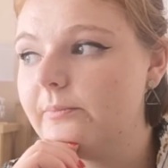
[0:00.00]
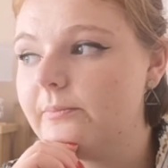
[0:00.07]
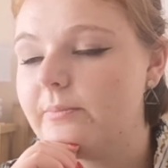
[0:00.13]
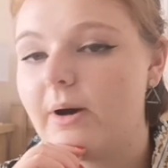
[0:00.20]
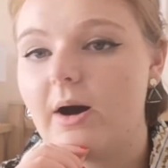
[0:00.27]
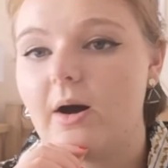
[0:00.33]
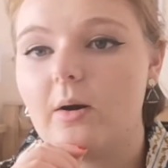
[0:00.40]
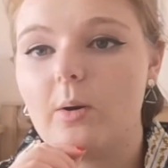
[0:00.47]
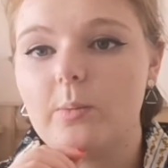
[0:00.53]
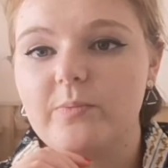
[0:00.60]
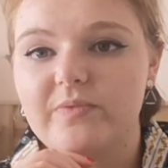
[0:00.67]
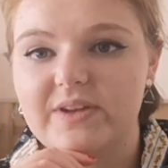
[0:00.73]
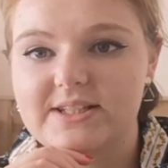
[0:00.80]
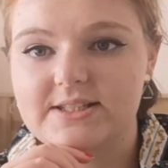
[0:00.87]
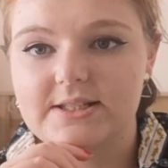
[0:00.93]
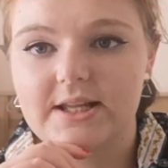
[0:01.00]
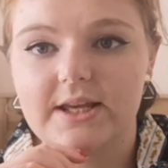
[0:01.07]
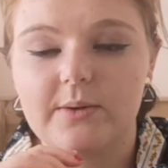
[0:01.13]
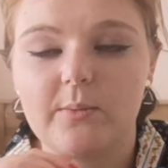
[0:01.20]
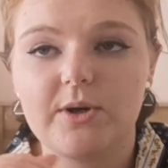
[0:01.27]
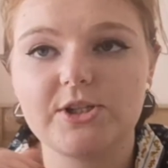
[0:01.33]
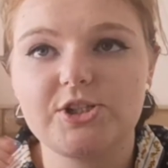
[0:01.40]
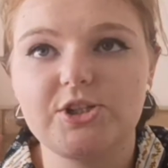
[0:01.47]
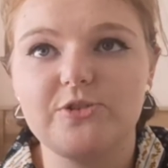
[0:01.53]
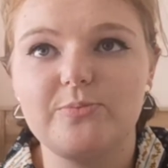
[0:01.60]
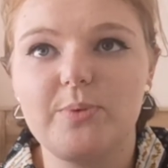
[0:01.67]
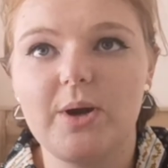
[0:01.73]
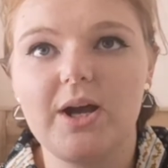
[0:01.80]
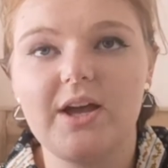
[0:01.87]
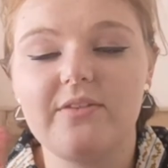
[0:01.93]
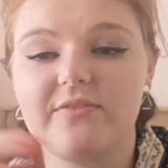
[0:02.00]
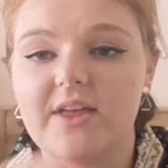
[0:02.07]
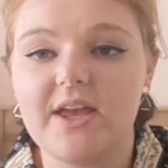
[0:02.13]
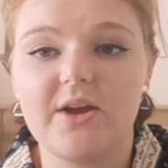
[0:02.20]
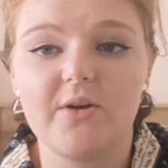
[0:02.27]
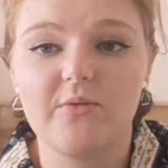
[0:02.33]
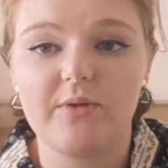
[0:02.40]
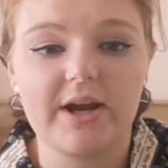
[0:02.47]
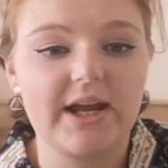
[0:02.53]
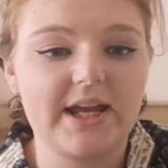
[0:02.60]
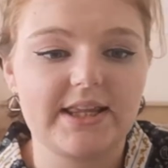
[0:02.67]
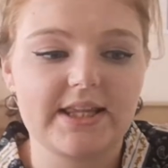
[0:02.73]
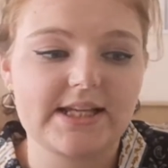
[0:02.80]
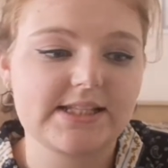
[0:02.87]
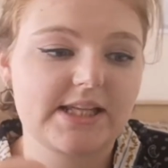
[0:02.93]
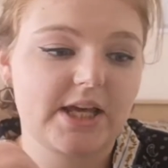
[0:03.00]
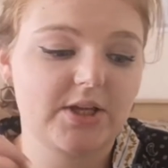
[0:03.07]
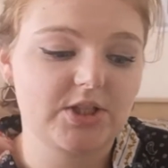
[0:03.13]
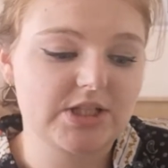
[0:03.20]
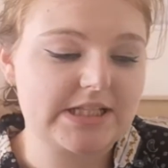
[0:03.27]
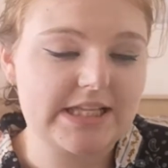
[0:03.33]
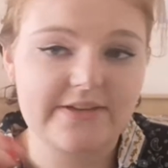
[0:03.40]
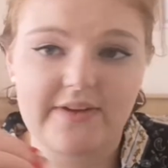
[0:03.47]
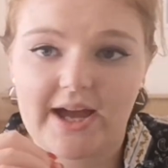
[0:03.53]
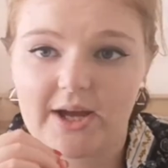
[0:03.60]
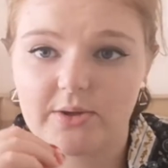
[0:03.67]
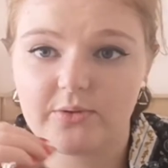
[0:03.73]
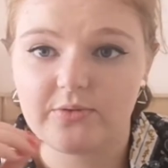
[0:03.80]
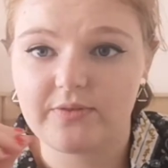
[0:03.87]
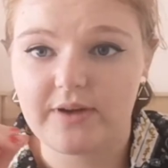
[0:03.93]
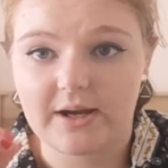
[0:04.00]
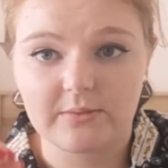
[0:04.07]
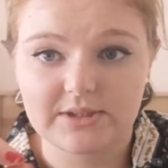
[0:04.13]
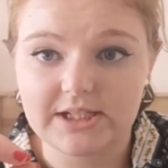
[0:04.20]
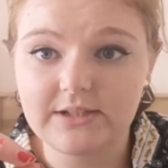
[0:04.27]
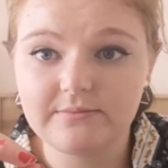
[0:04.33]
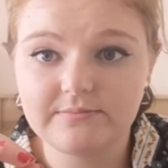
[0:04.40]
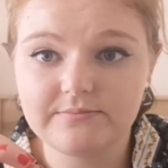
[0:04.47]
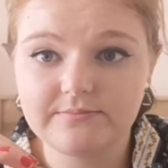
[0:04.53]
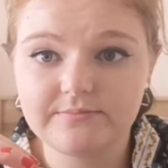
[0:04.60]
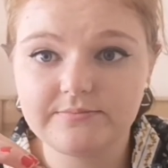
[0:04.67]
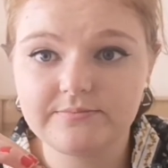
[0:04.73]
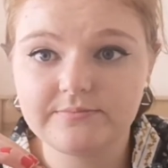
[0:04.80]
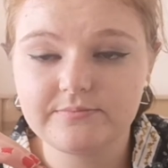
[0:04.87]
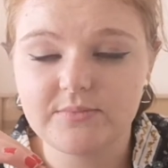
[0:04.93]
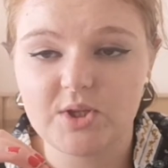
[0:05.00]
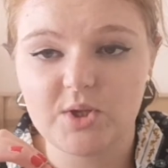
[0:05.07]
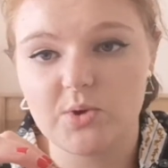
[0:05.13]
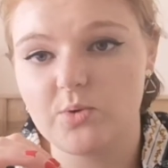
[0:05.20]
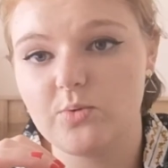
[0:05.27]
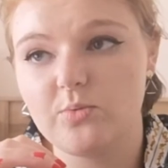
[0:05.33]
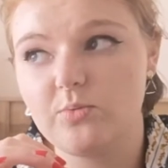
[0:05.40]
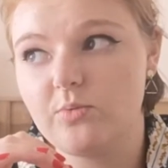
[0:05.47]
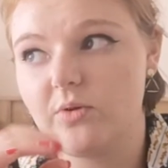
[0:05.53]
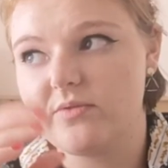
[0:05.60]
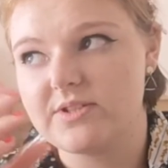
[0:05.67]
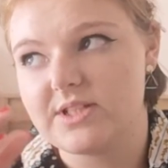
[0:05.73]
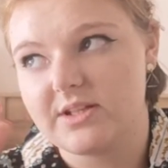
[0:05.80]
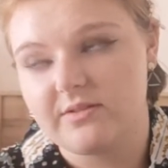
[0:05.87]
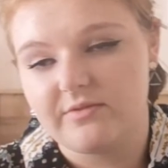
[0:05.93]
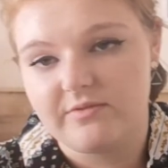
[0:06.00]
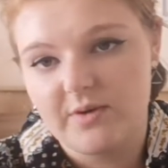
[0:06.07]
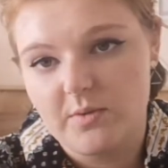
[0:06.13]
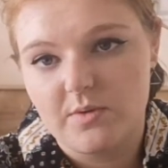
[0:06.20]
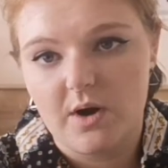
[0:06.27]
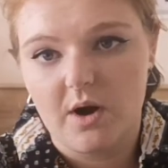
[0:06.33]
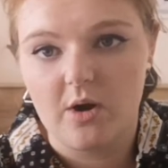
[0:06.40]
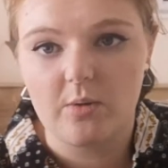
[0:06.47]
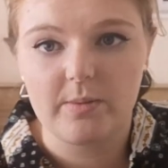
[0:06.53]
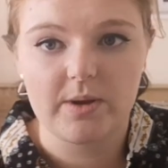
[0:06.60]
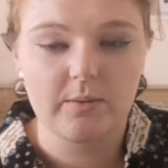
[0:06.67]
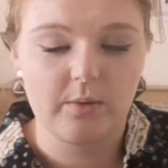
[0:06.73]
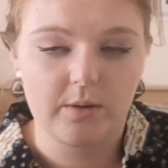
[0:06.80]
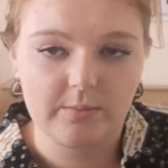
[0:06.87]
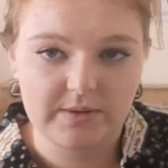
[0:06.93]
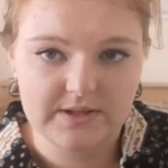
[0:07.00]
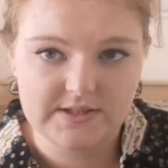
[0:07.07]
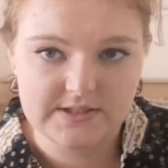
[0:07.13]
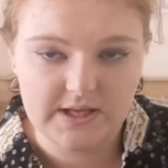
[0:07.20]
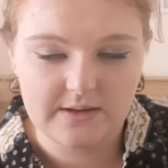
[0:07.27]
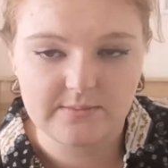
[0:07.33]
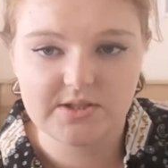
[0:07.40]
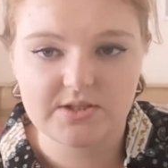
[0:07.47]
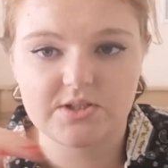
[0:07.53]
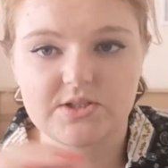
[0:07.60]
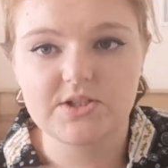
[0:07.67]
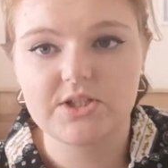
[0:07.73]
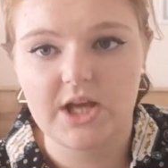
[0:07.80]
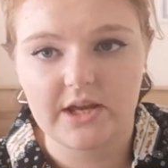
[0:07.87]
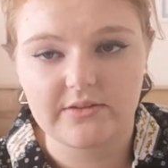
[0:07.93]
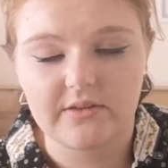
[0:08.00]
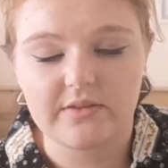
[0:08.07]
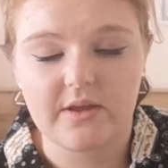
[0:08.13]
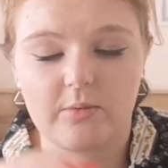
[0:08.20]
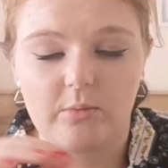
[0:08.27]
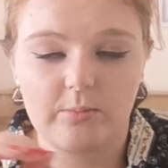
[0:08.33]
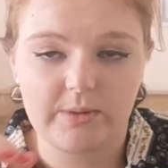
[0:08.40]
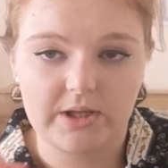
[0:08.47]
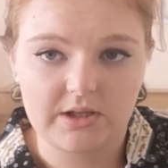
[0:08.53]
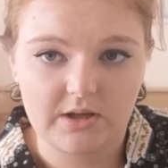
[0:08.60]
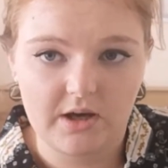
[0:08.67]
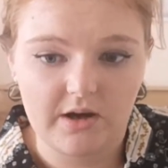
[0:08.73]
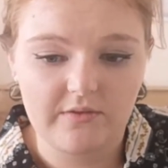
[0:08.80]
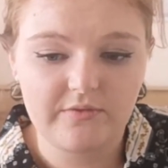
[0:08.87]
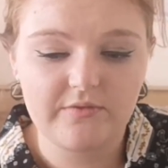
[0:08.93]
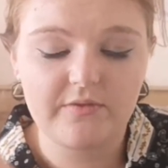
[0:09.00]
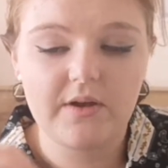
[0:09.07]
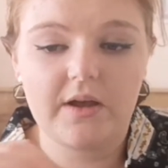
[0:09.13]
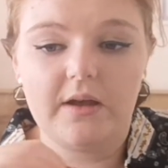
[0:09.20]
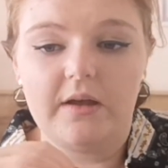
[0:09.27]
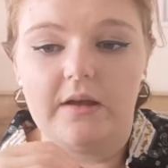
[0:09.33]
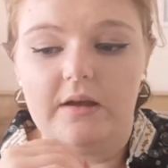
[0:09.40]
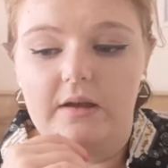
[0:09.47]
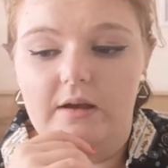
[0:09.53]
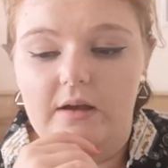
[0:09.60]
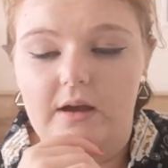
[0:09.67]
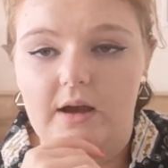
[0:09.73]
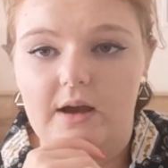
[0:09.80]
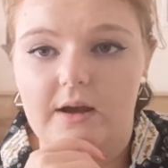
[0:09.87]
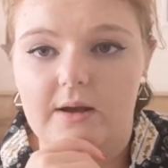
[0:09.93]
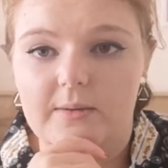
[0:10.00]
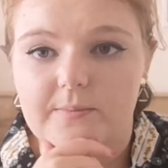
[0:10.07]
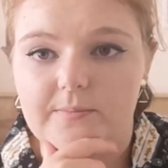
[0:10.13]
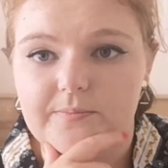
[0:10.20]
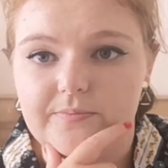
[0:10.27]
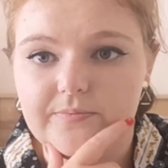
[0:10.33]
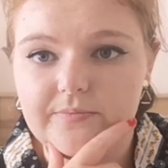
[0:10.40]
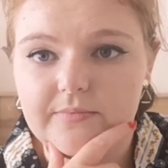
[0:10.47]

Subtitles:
But obviously, once if they agree and they say just leave it how you found it, you obviously can fill the hole, but it won't be the same. So just check that will be enough. And